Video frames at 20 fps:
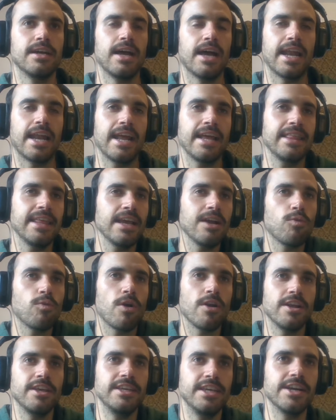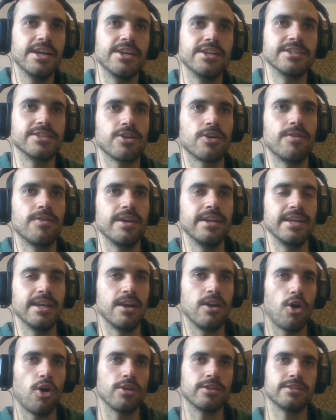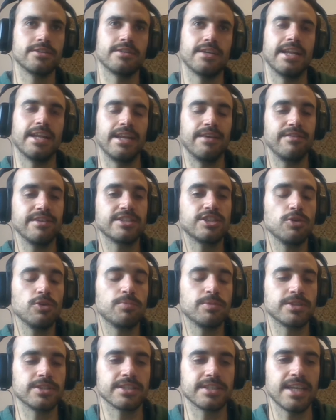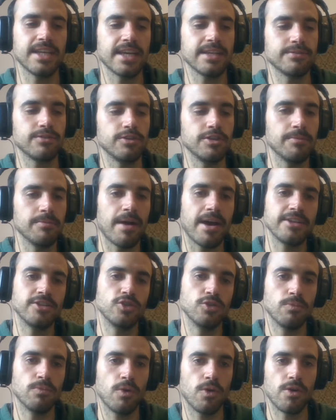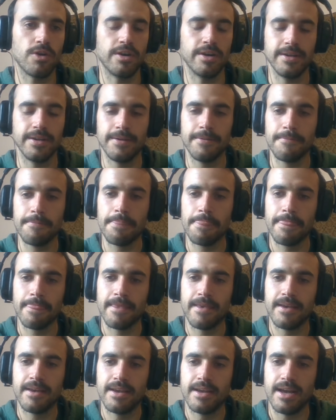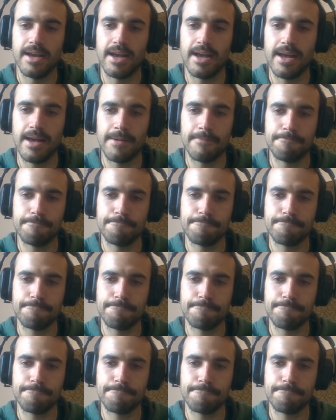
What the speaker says: And I think one a year is already a lot. And if it's super successful, you might do more. But